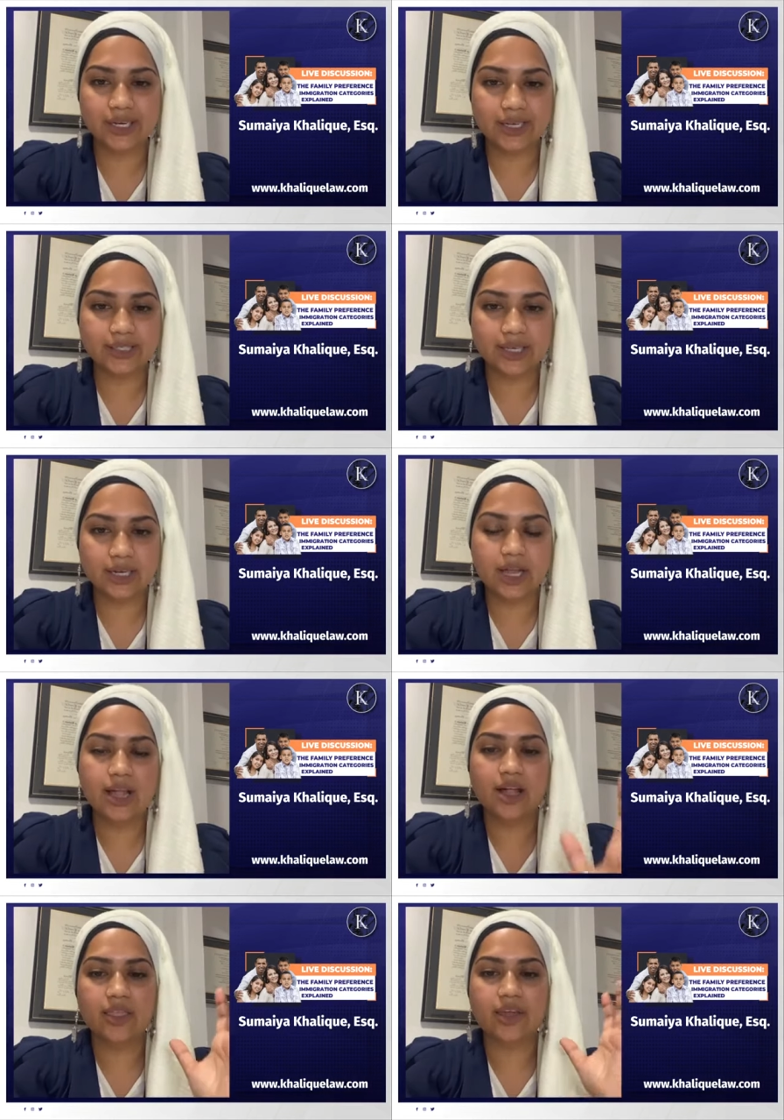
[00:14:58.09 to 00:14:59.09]
citizen,
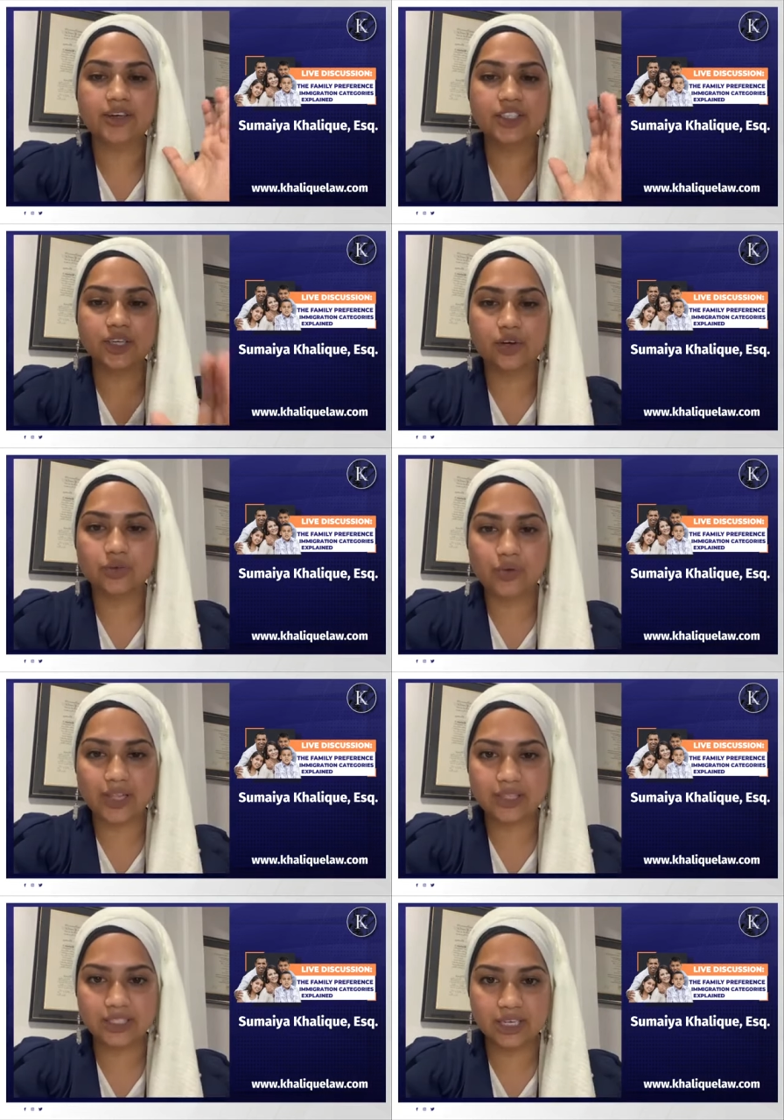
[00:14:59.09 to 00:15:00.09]
there are certain
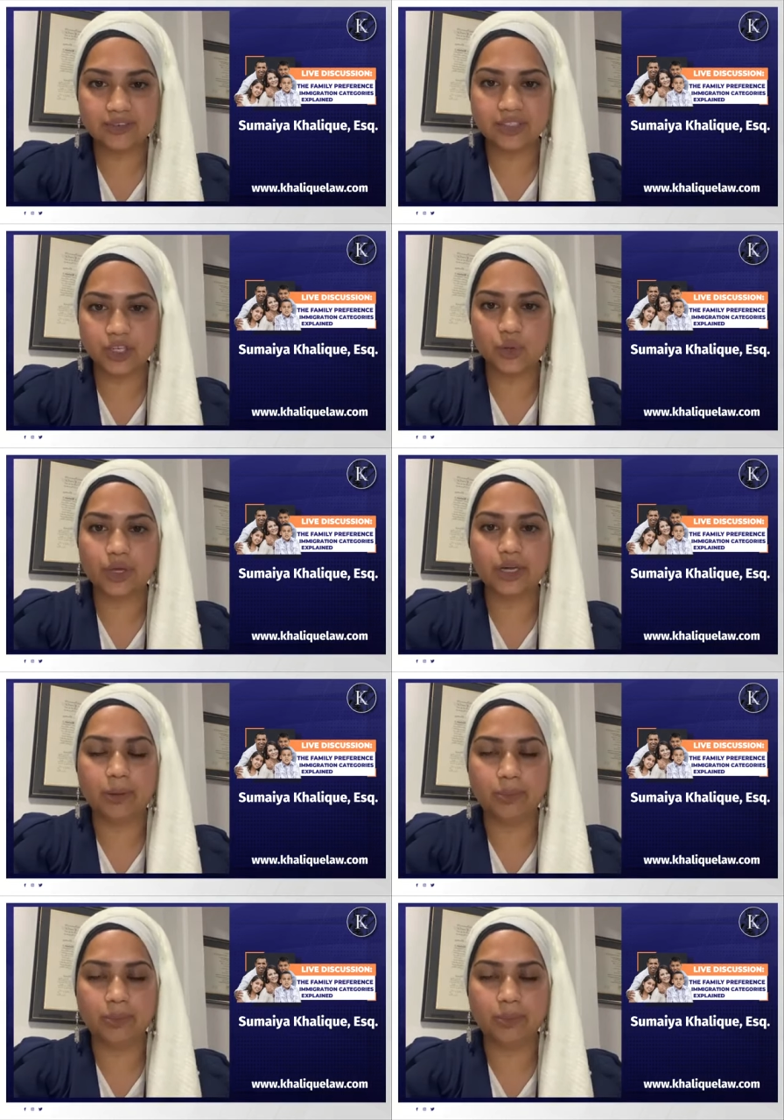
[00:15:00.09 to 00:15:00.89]
relatives that you can